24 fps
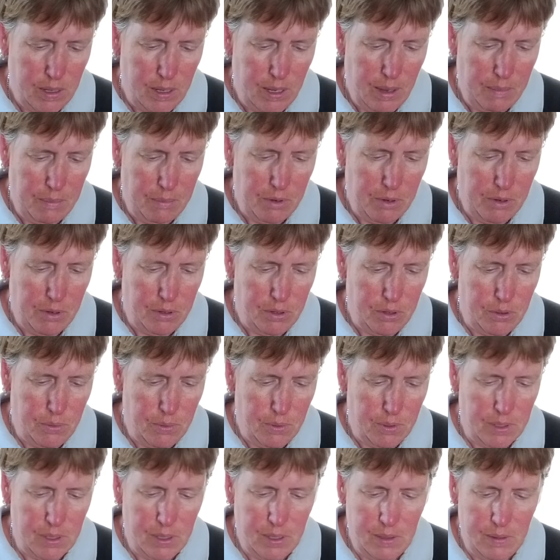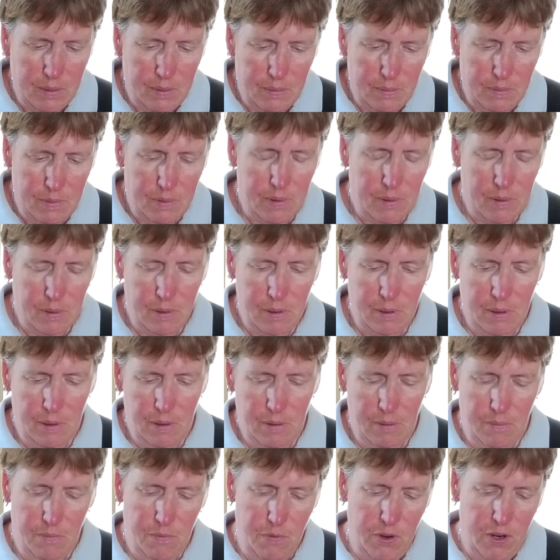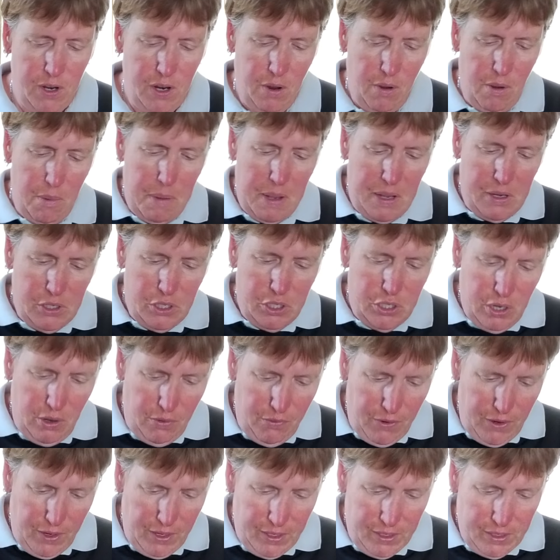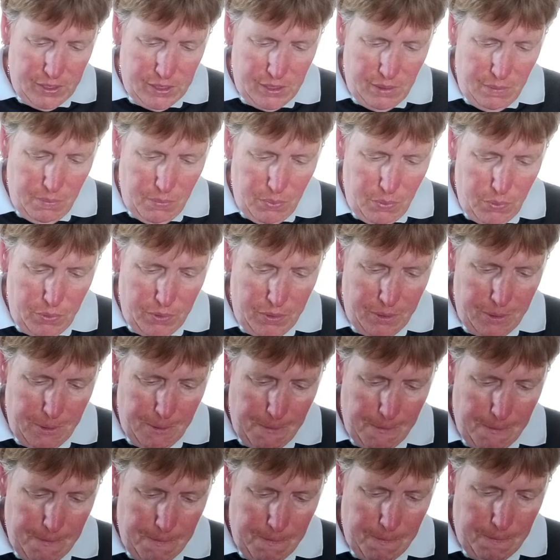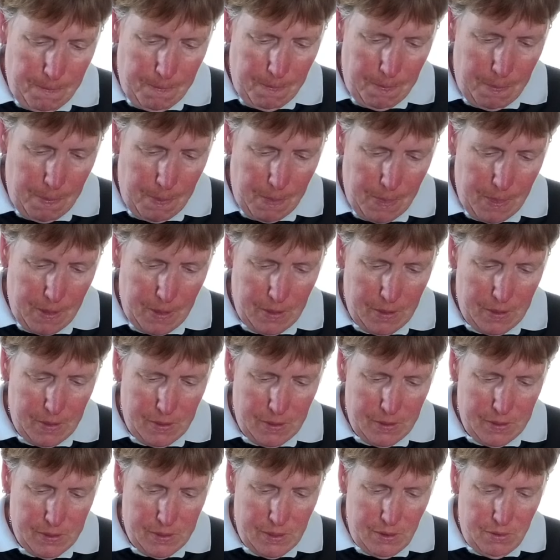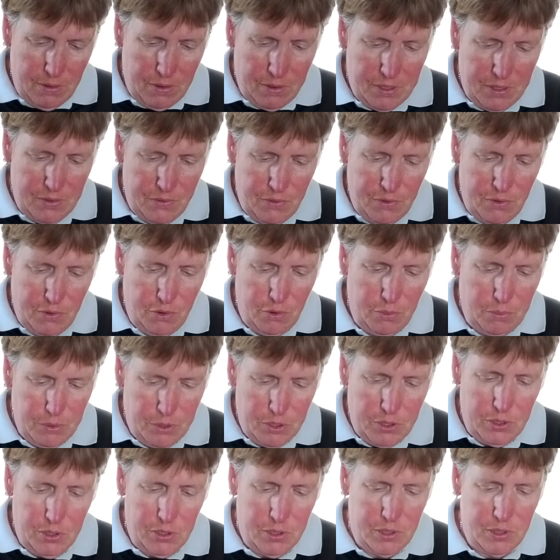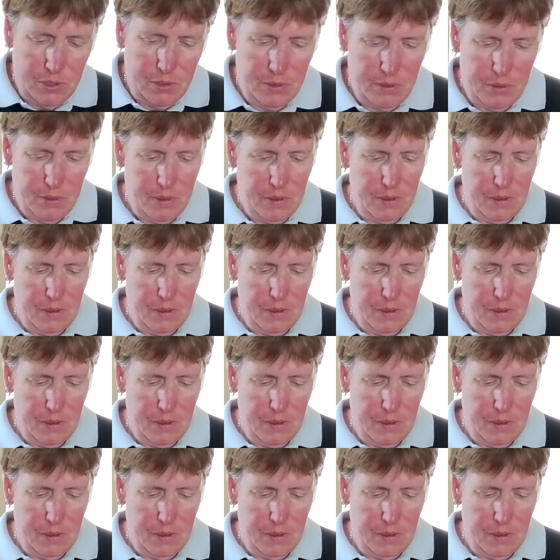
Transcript: I am going to do a video about shuffling at some point, because there are different options